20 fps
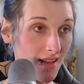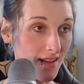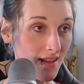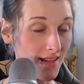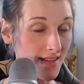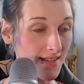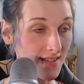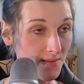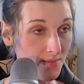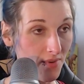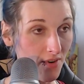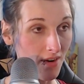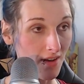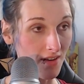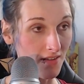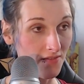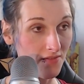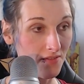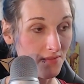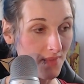it's
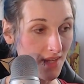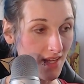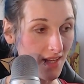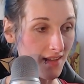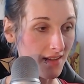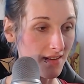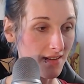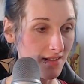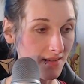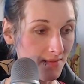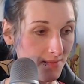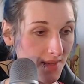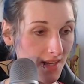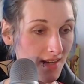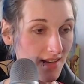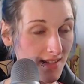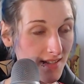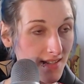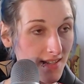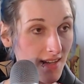important for me to be
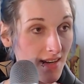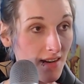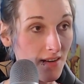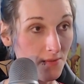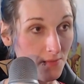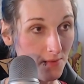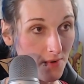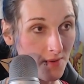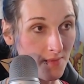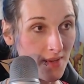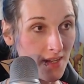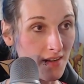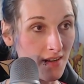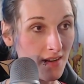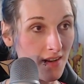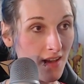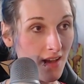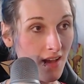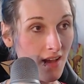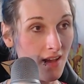considered a woman,
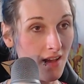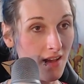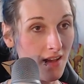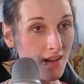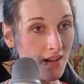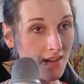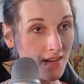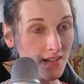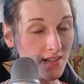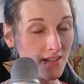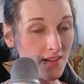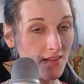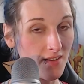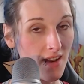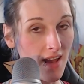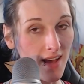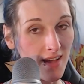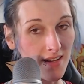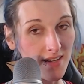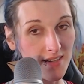so
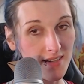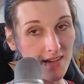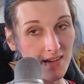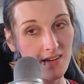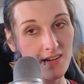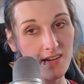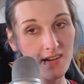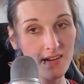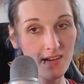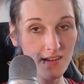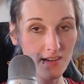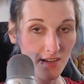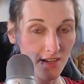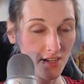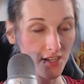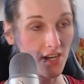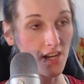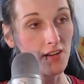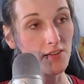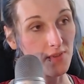that
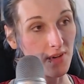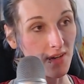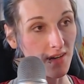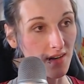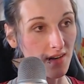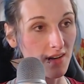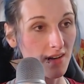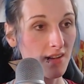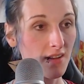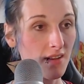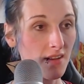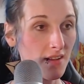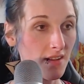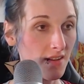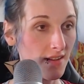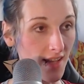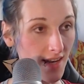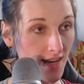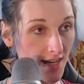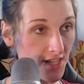children
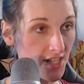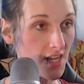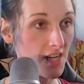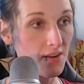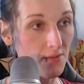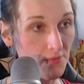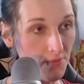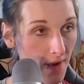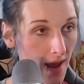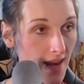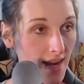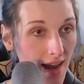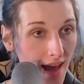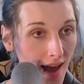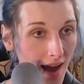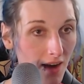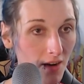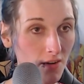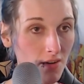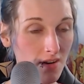that are children right
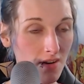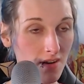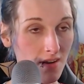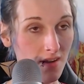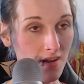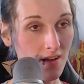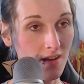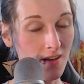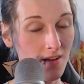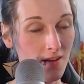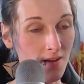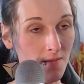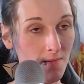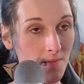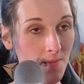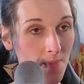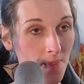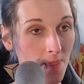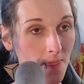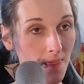now
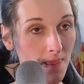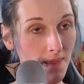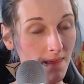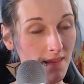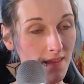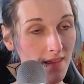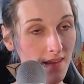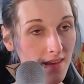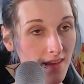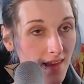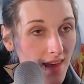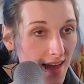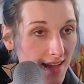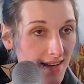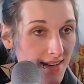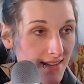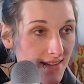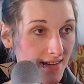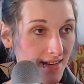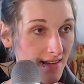
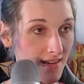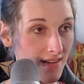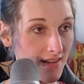get